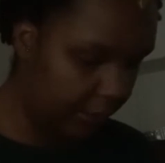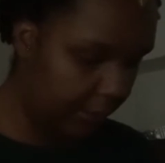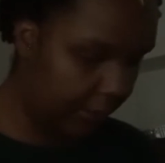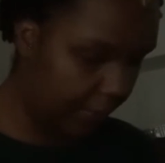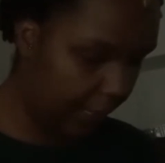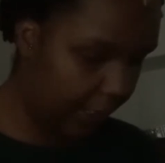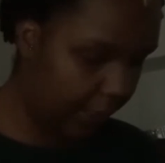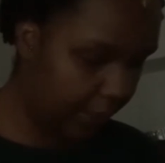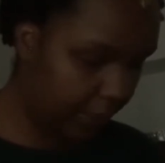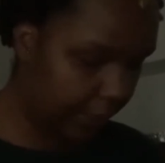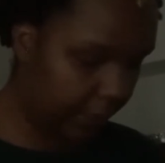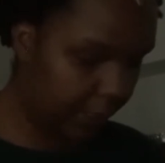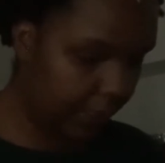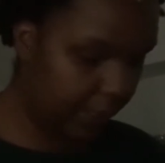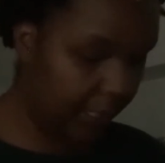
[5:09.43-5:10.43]
kind of
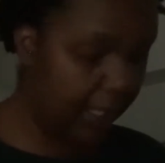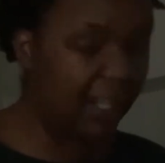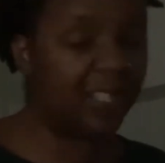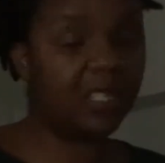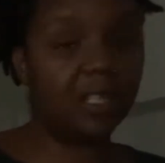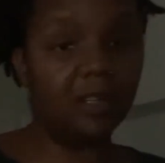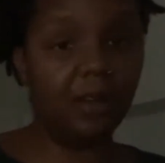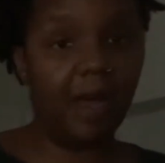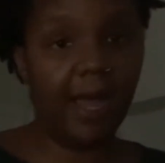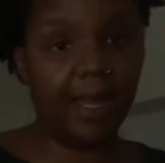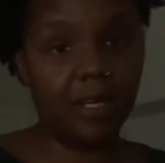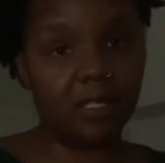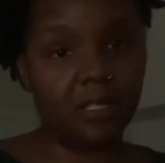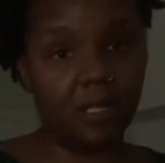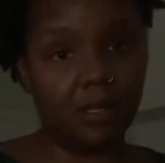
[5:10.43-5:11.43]
like, and it's still hot
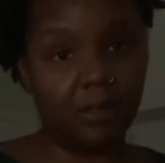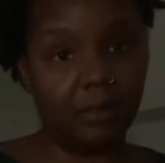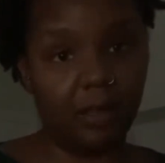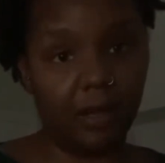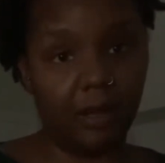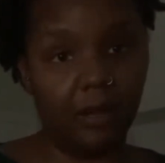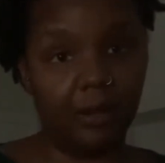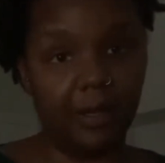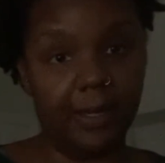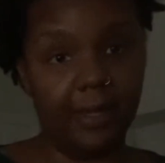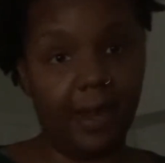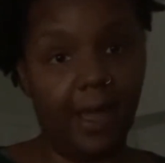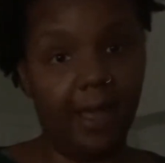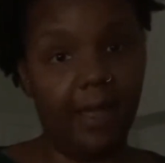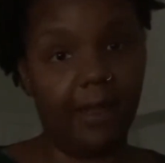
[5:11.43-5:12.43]
as hell, y'all. And
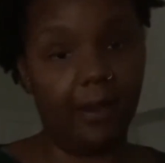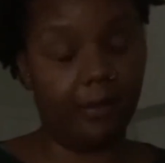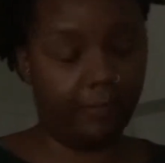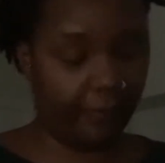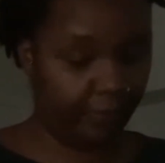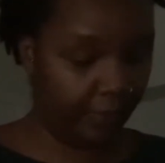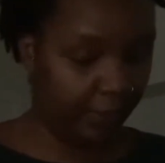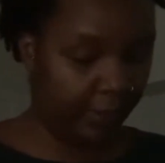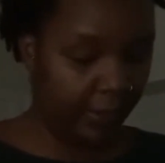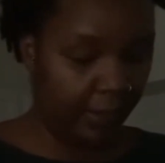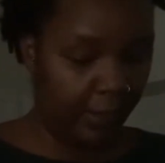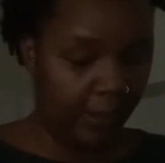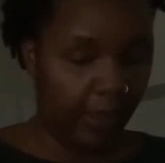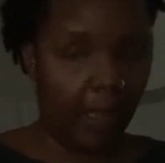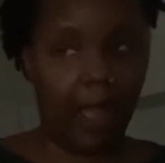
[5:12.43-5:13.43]
I have,
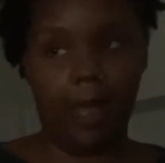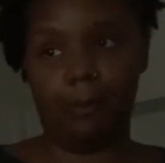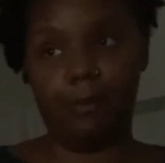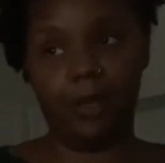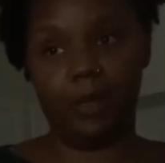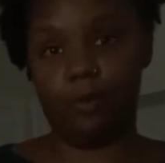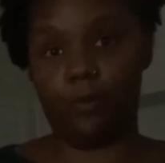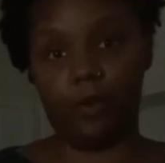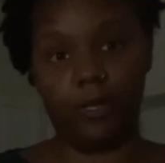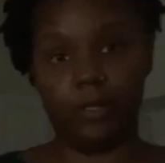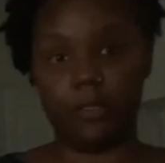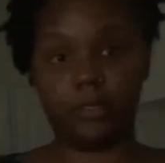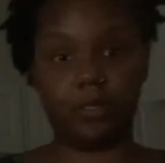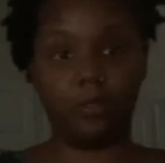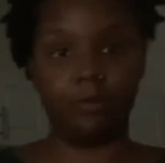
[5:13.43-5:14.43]
I been
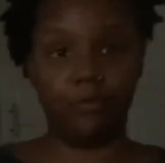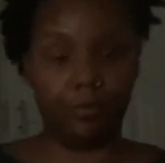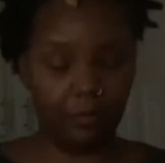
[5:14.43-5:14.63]
went to